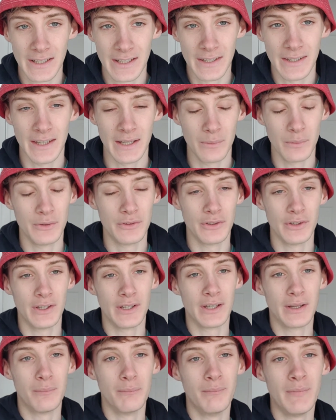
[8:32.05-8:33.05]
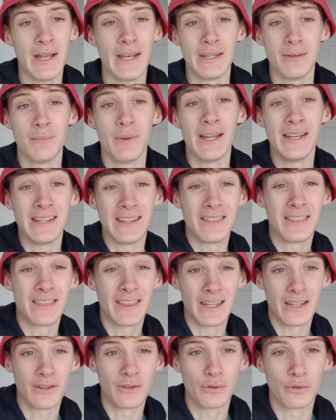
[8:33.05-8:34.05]
They were doing many, many
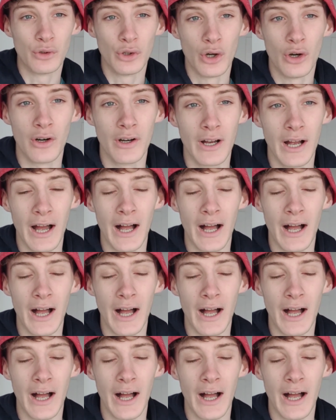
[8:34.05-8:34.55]
things wrong.